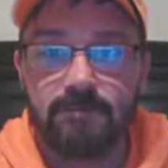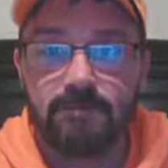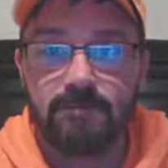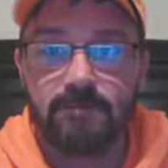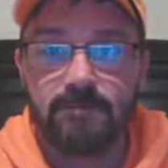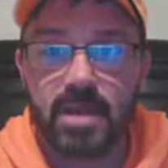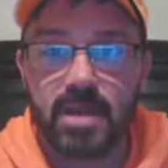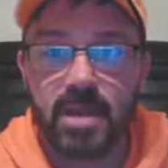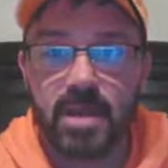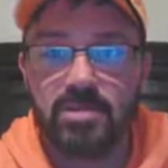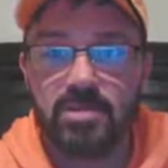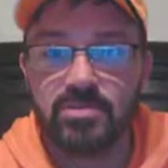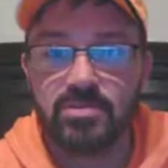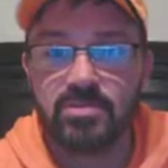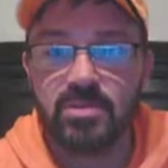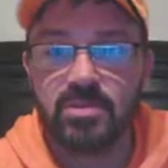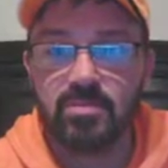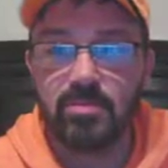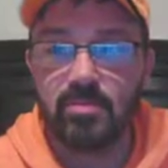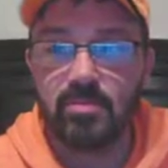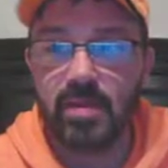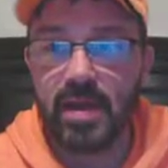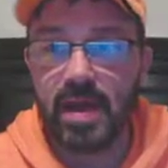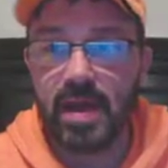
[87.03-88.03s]
yeah, here's some
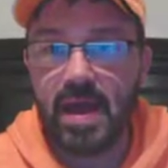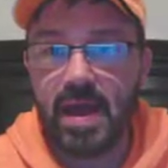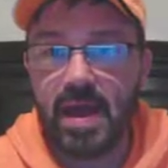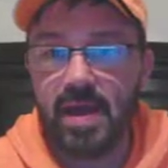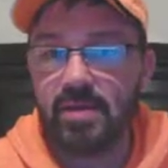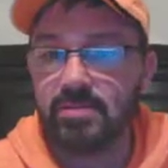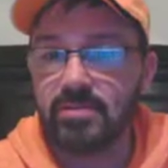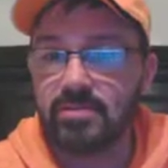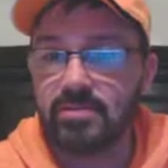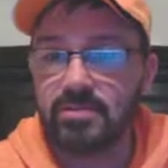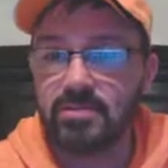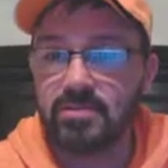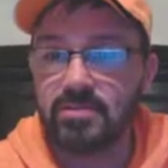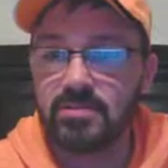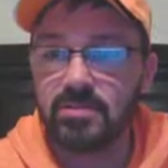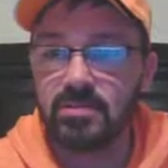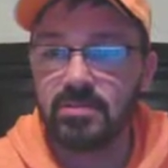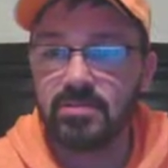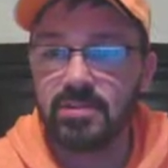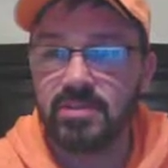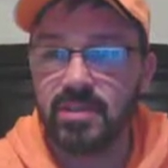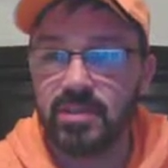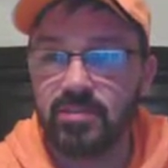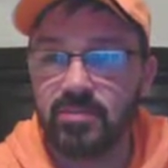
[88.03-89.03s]
of my outs. So
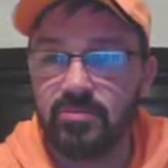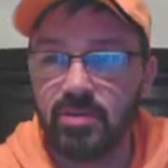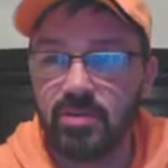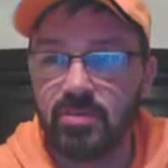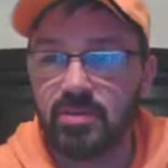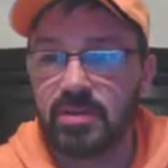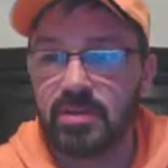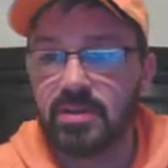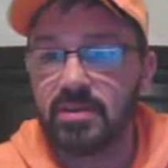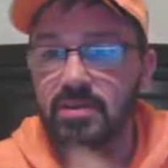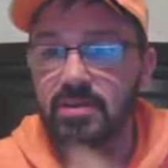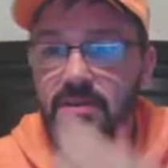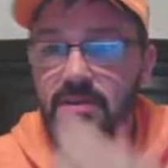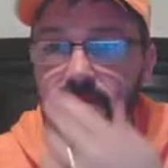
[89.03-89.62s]
Dylan Remick